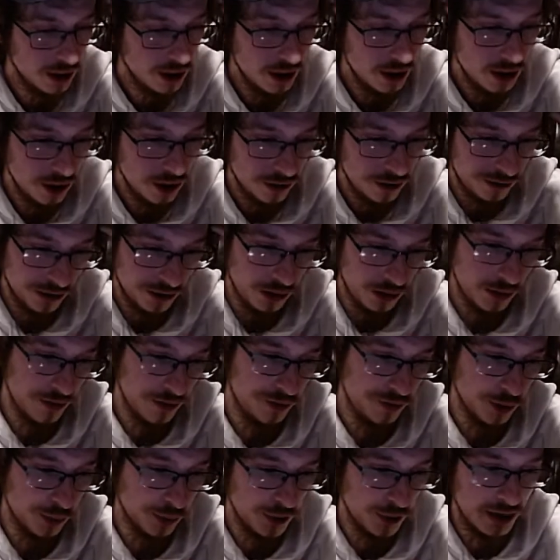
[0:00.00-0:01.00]
So if
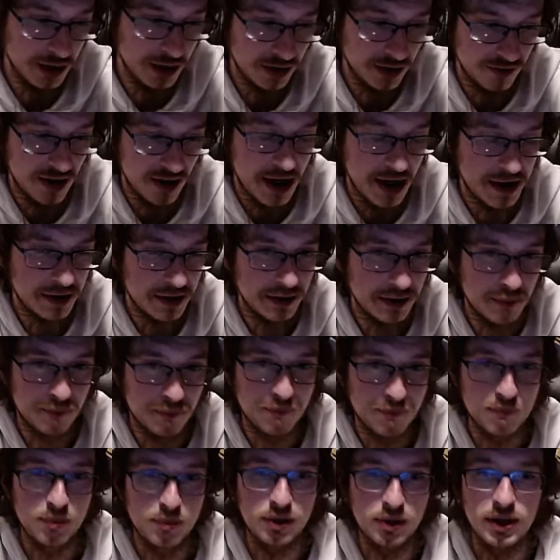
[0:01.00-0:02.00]
you're playing a deck that
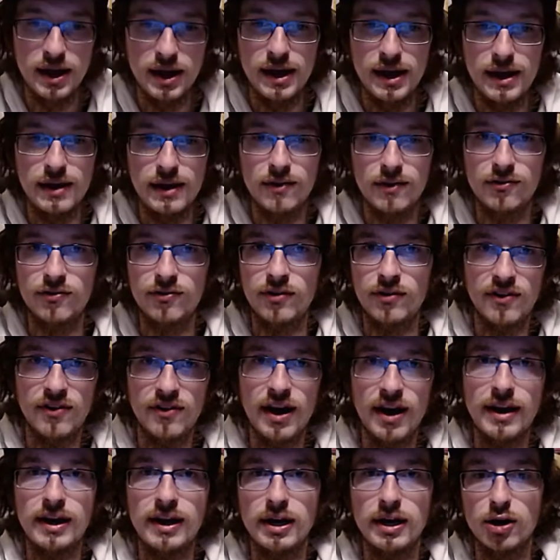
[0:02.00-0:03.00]
plays to
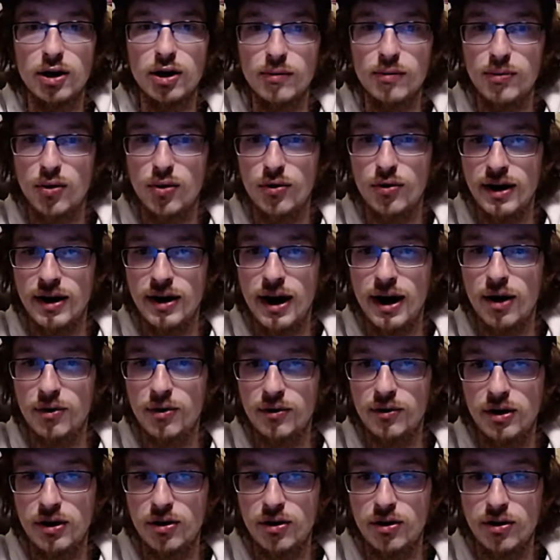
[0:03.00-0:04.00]
decking your opponent out,
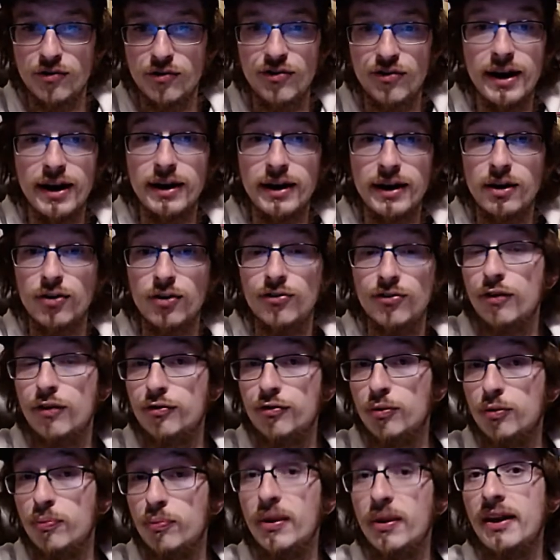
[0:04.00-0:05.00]
then you're inviting yourself to
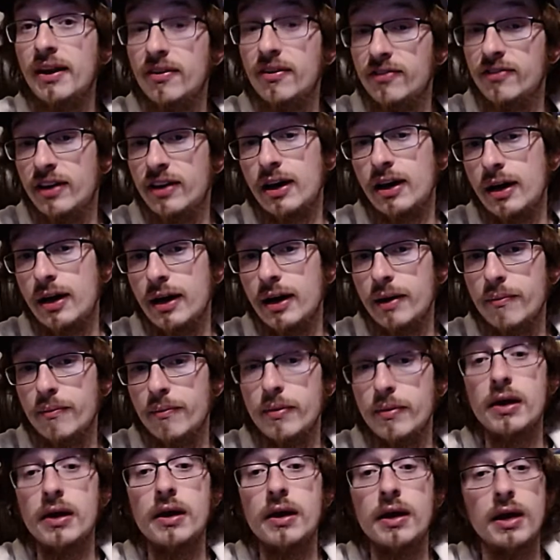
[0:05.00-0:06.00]
play to time.
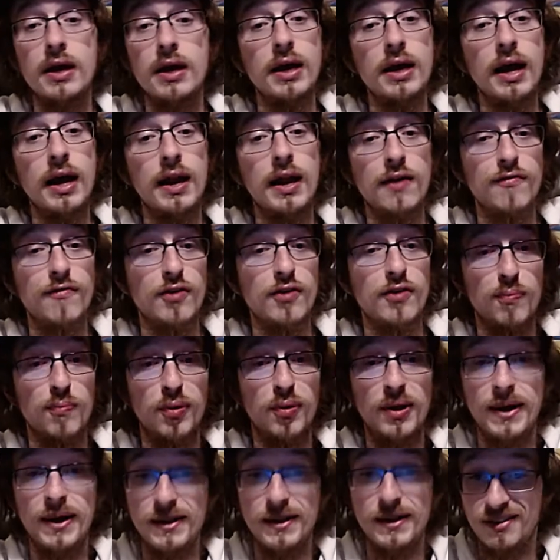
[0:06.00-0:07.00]
And if you're
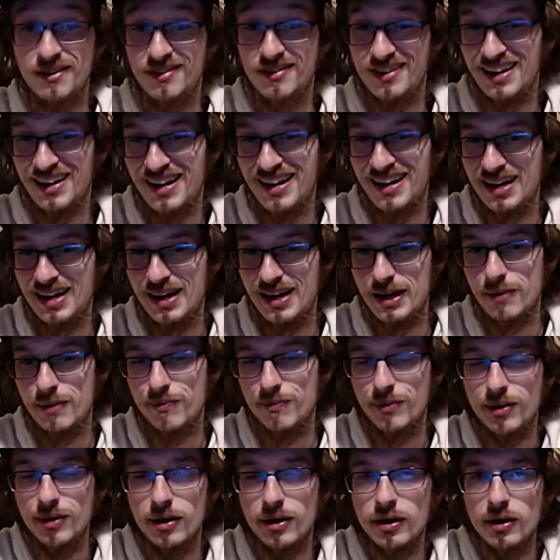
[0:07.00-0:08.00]
playing to
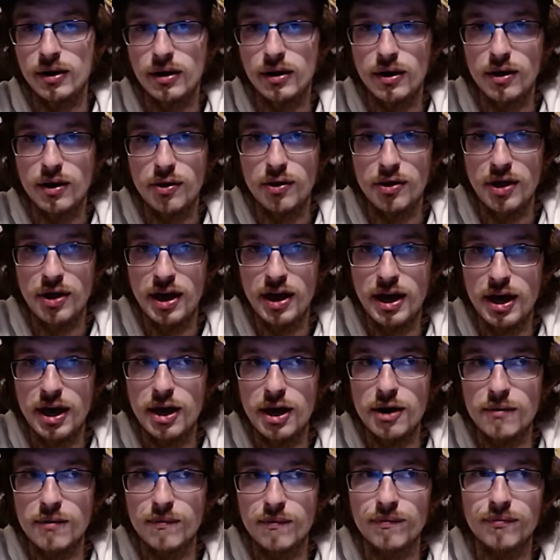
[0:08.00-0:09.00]
time,
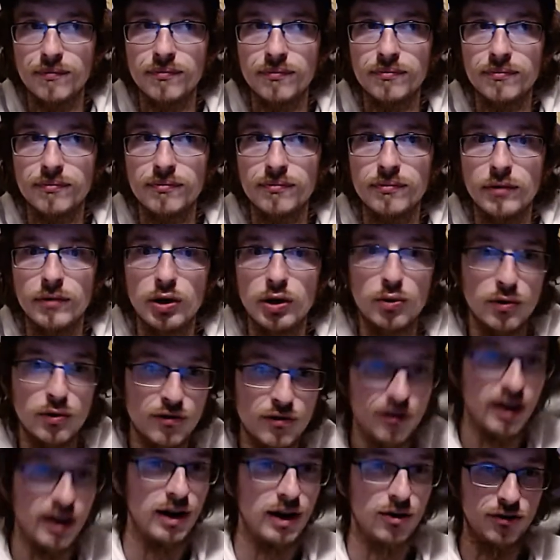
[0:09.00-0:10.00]
then you
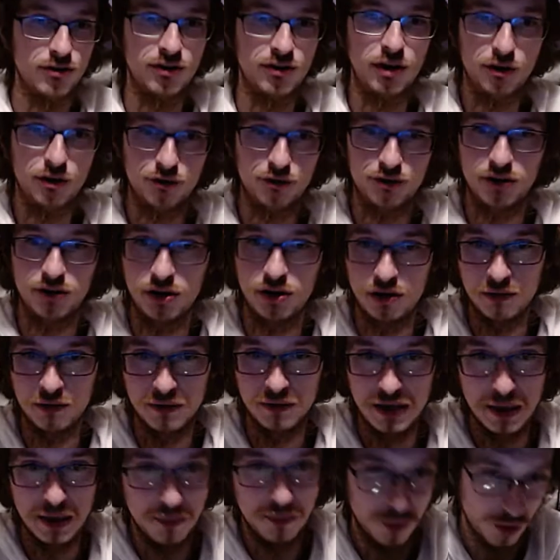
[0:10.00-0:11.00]
invite yourself to
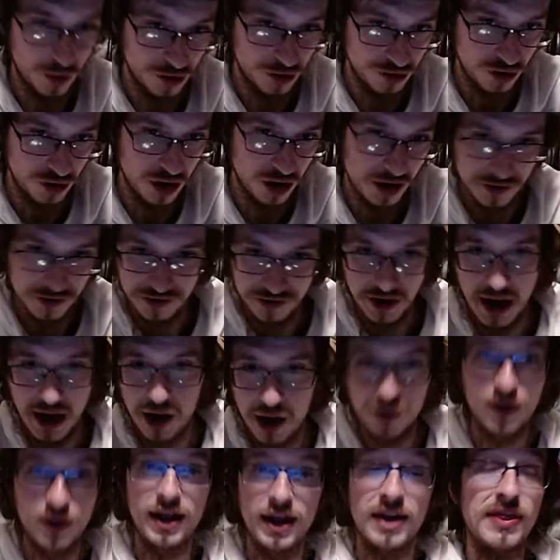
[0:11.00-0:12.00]
get more draws. And I don't
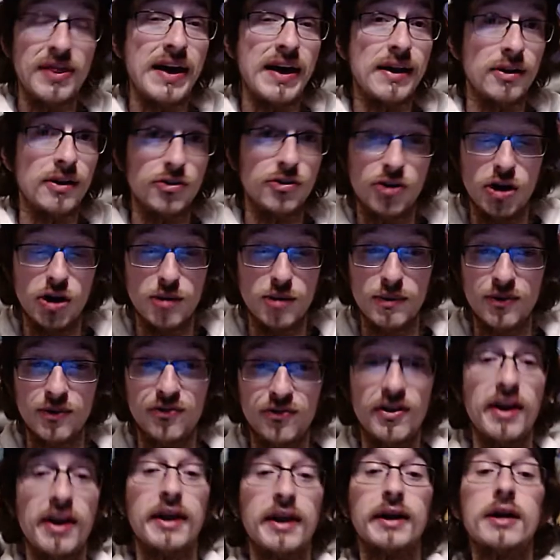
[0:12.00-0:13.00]
like that in a tournament
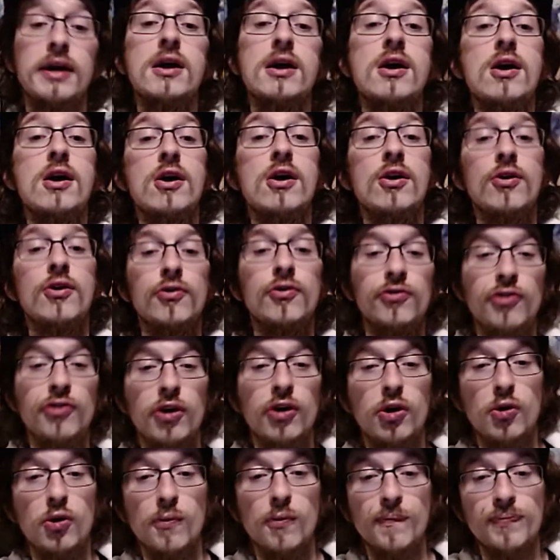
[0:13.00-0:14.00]
setting.
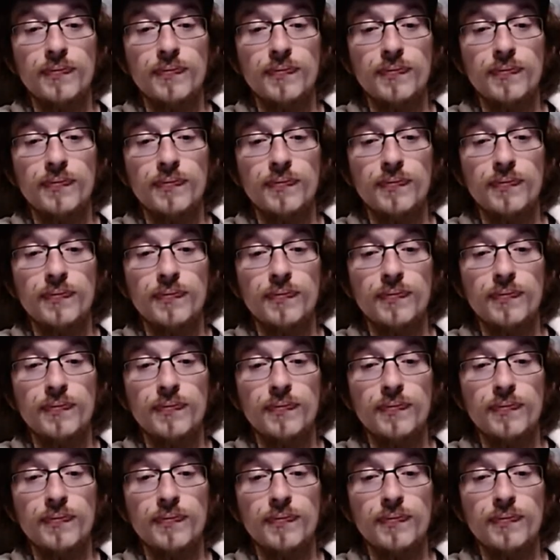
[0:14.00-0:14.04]
So